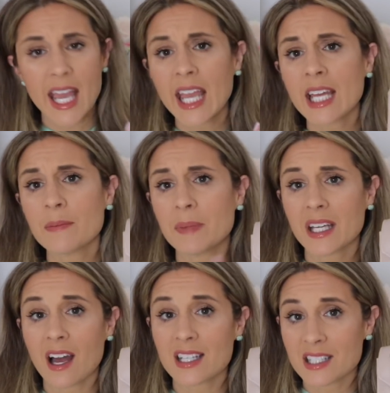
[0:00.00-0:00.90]
and
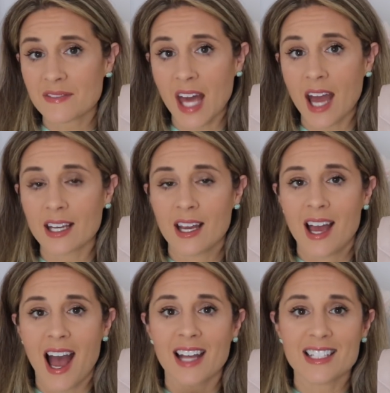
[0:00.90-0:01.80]
because of that
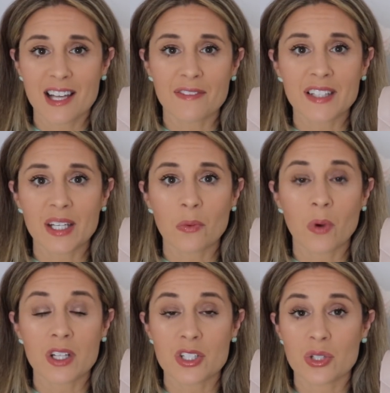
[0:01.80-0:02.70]
I definitely
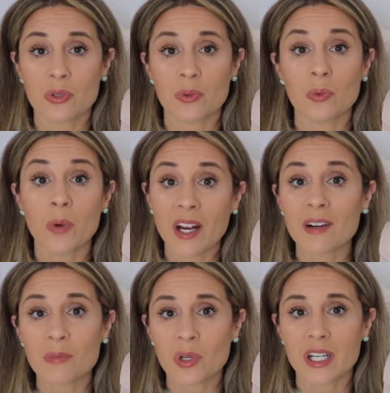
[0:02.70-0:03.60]
want to wear
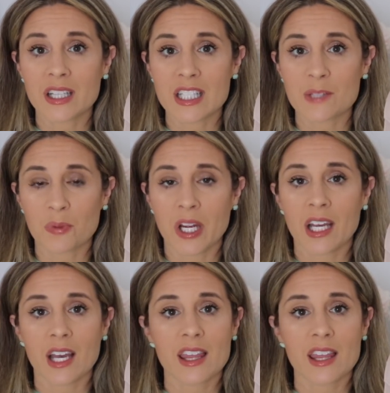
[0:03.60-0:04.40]
it more in the spring.